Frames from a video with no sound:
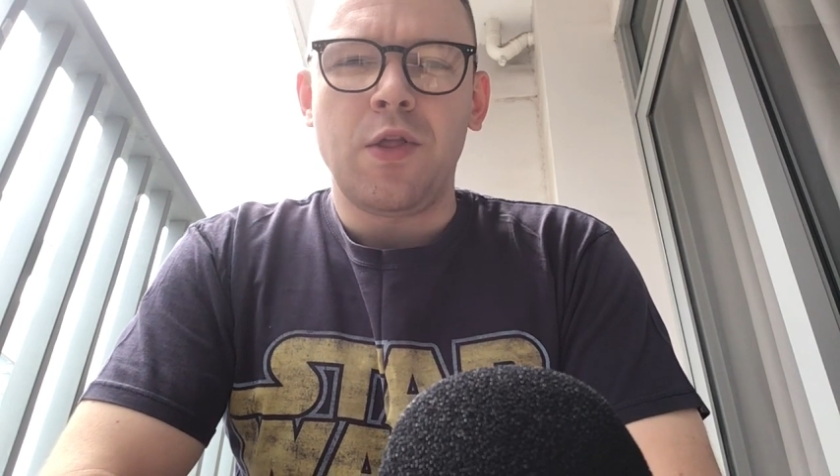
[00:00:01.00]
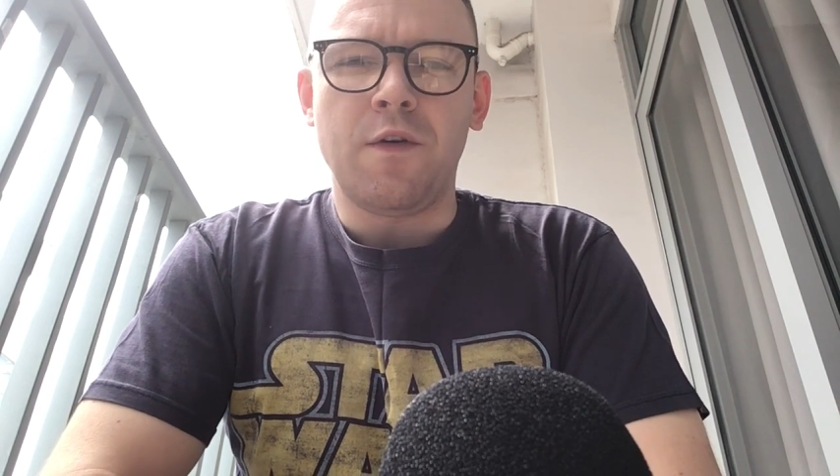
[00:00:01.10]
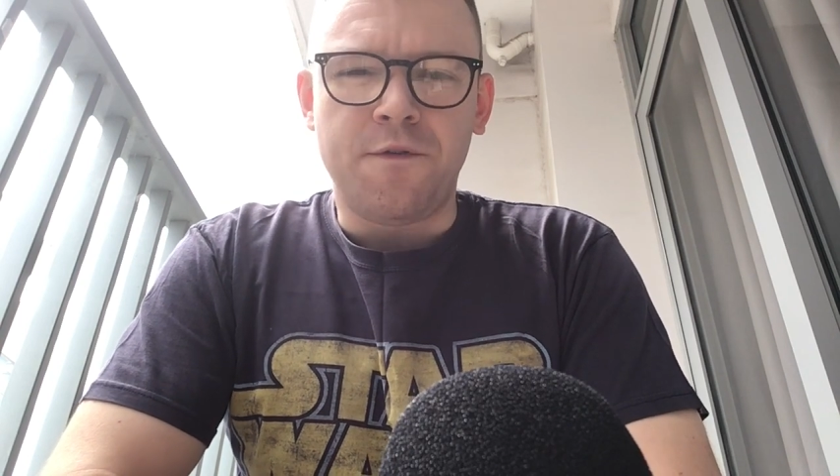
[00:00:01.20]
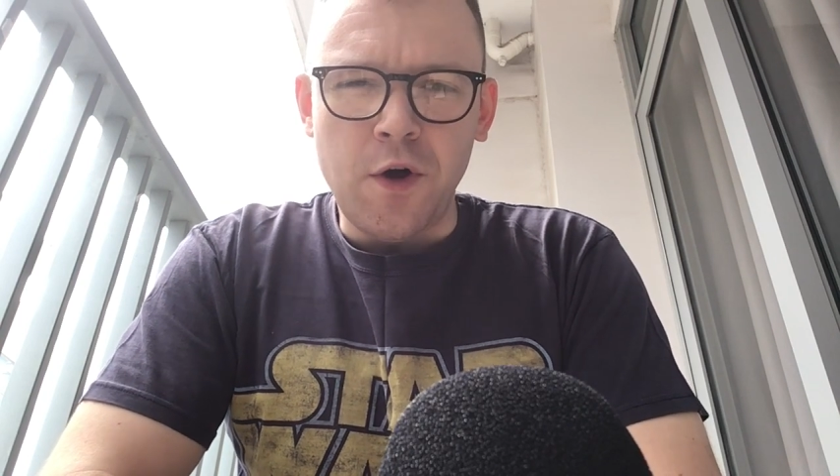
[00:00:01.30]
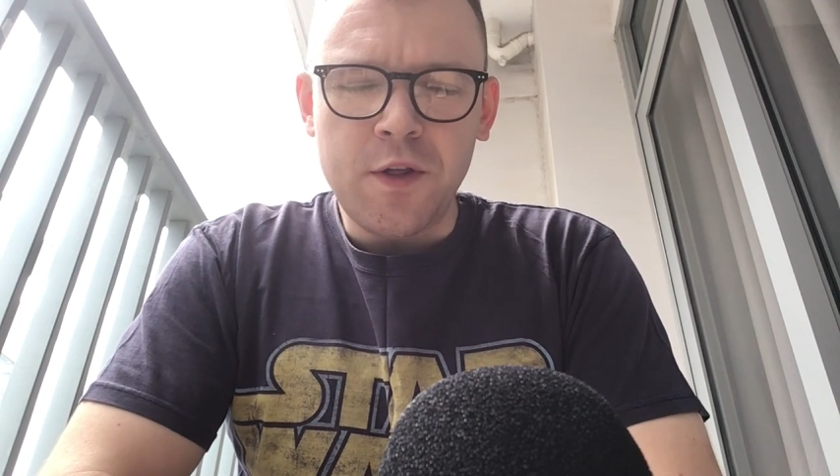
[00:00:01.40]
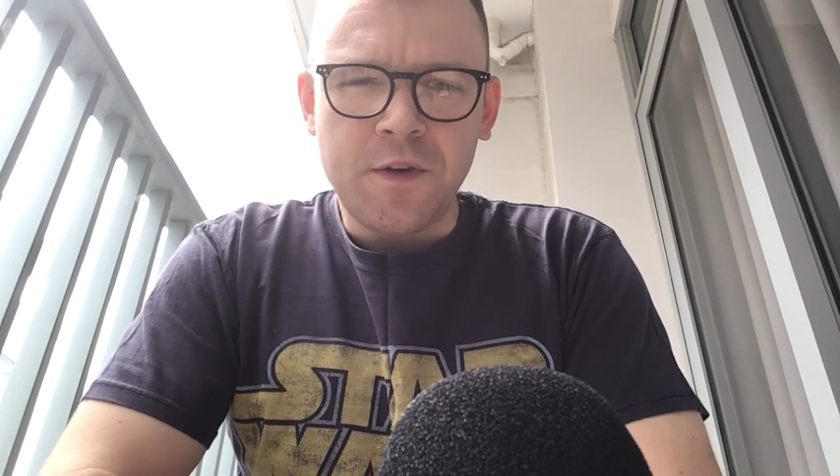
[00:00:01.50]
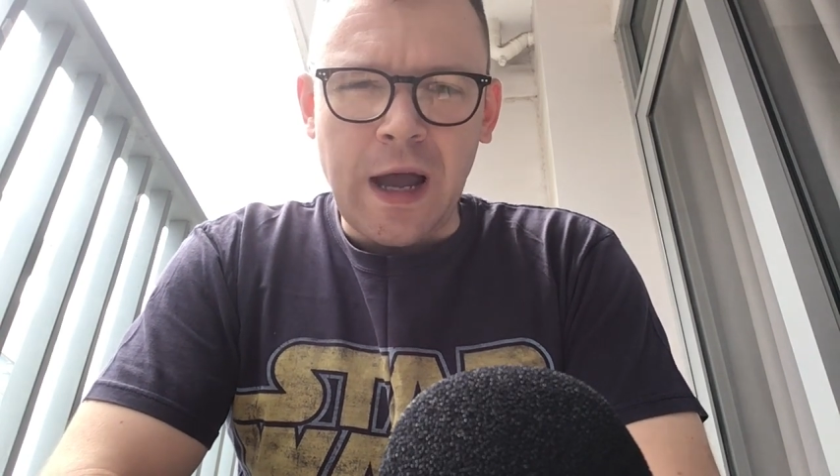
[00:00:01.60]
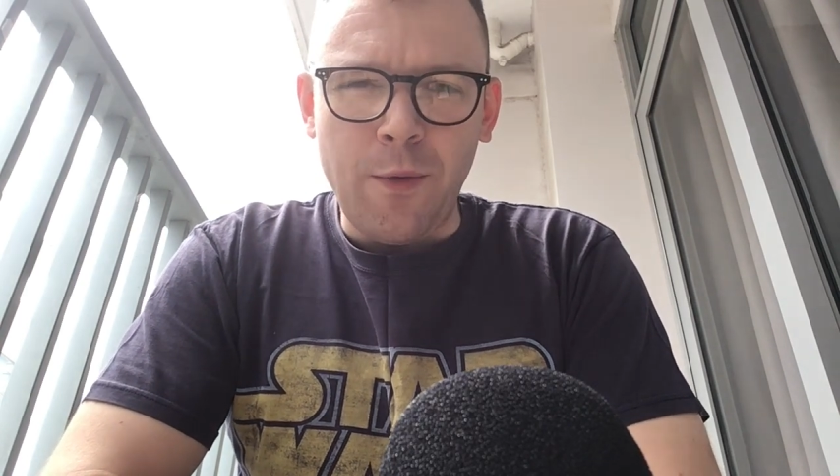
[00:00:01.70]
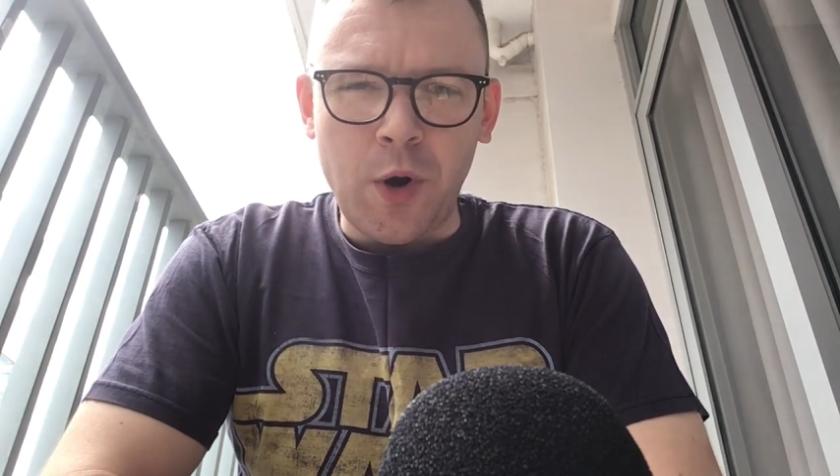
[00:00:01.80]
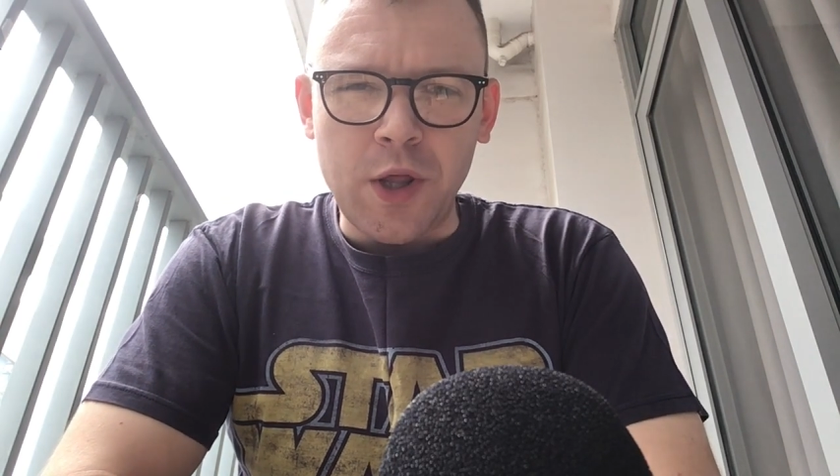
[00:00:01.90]
The first thing
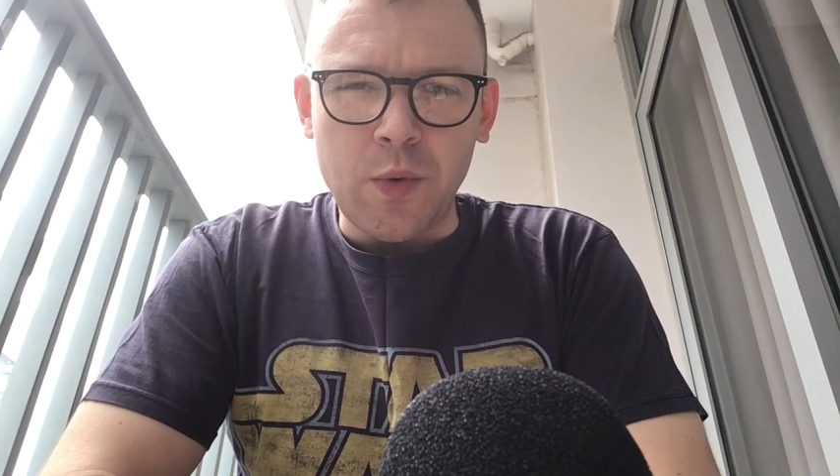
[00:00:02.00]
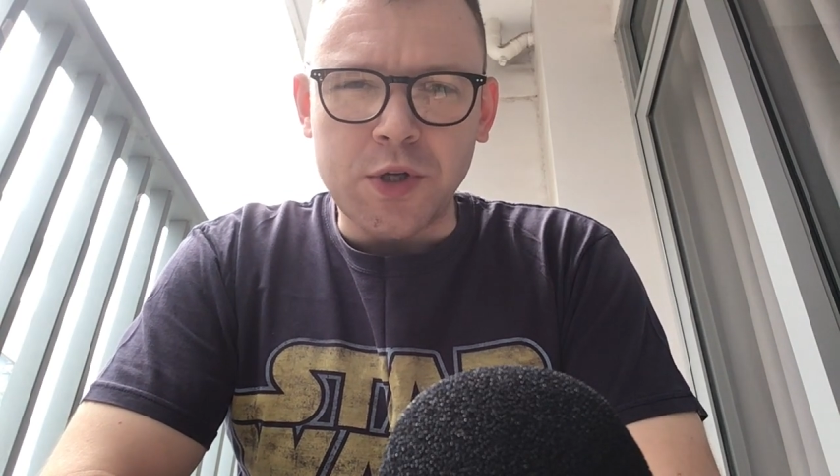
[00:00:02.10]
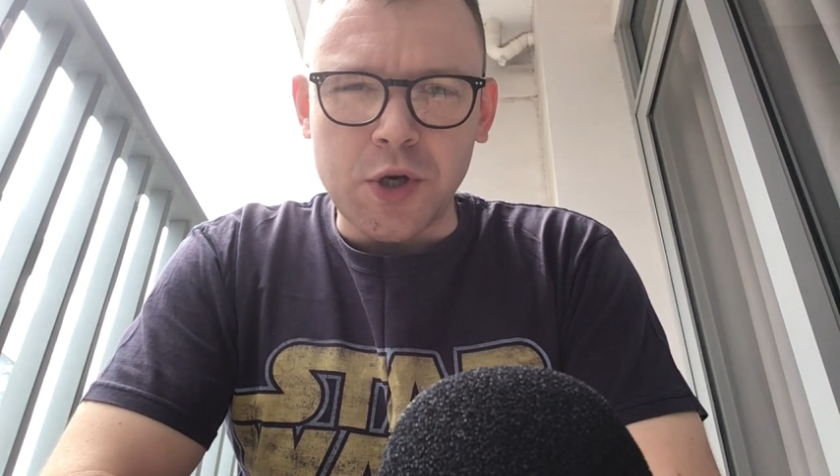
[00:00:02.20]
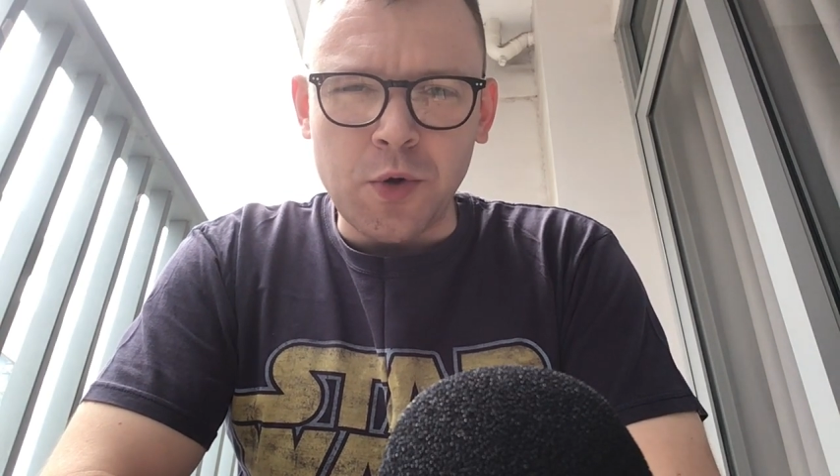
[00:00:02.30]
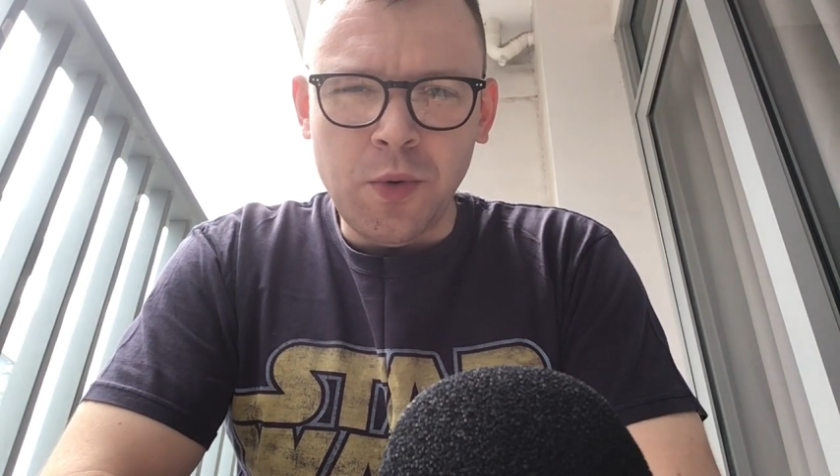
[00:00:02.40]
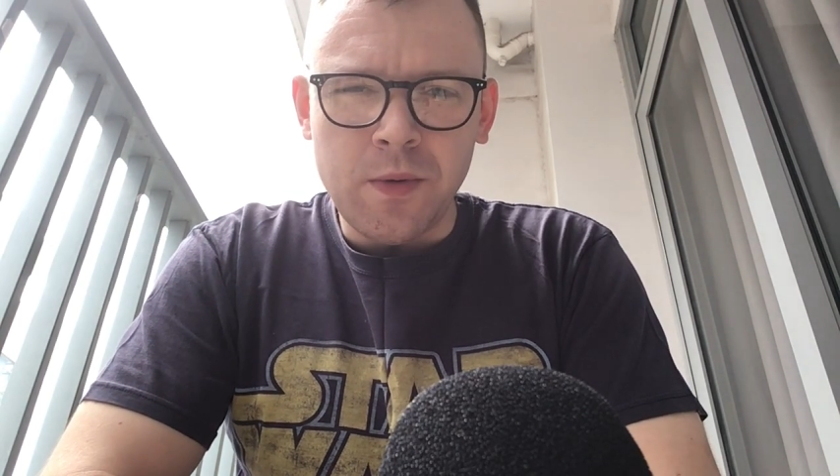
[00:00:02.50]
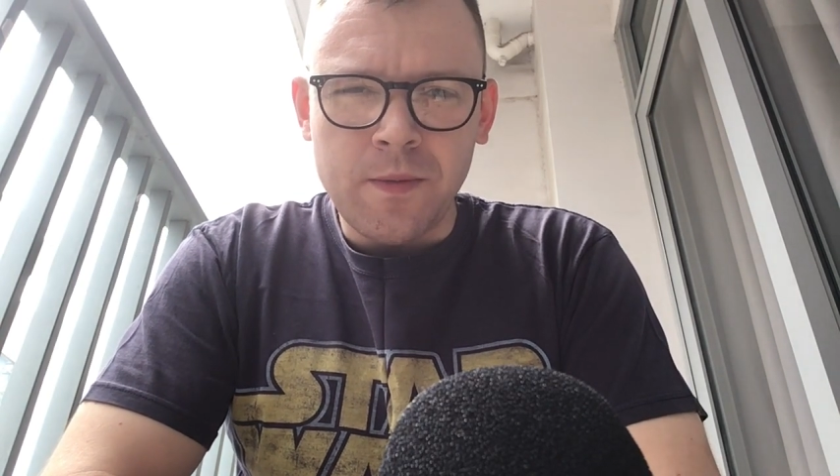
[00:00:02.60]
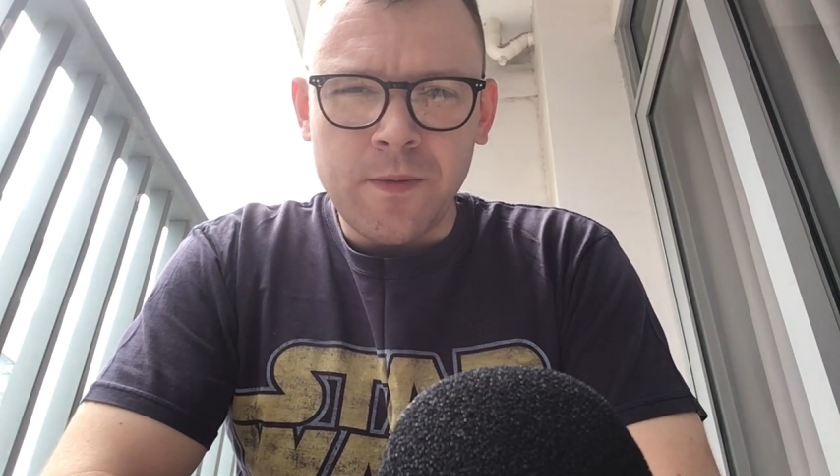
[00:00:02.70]
I want you to do,